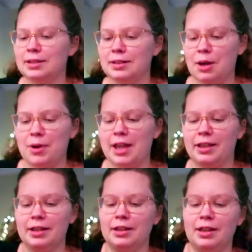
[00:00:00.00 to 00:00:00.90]
That
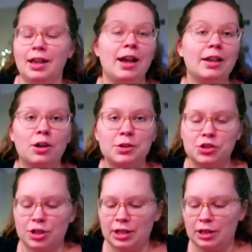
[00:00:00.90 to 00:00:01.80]
way I can always
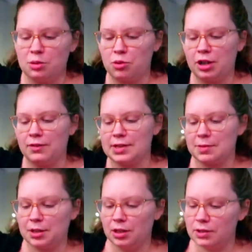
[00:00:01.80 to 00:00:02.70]
drink it in the morning. It's
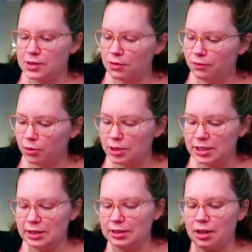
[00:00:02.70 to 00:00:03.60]
really good. So
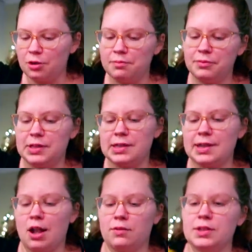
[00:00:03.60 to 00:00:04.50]
14, oh, this is
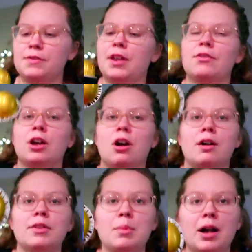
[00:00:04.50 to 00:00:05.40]
Alvin's favorite
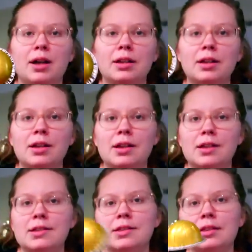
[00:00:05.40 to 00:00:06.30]
coffee pod,
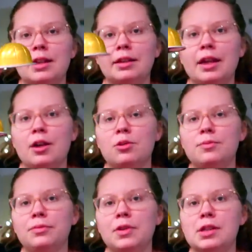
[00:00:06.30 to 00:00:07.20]
Solelio.